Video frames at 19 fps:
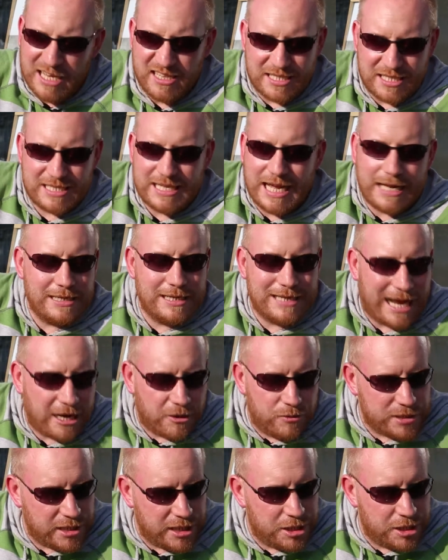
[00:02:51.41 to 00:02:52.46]
standard
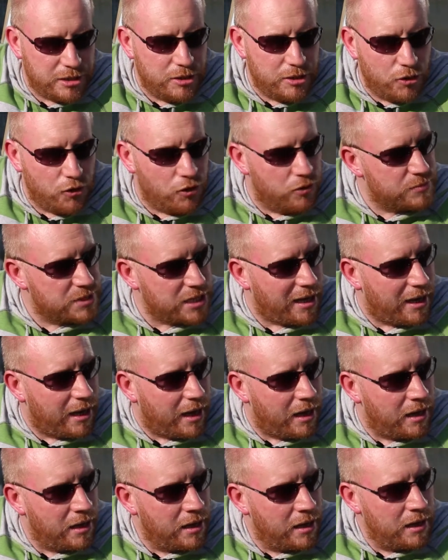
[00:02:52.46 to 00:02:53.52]
acquisition norms
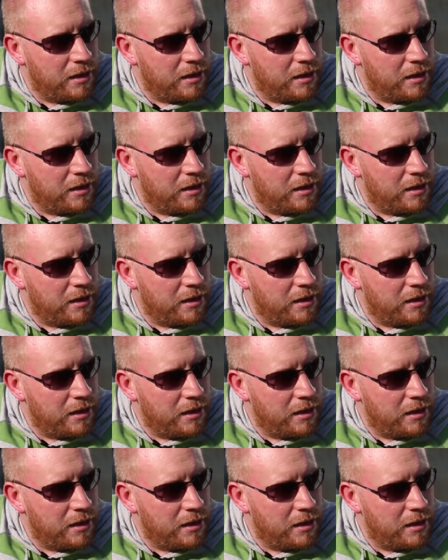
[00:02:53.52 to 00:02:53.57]
are,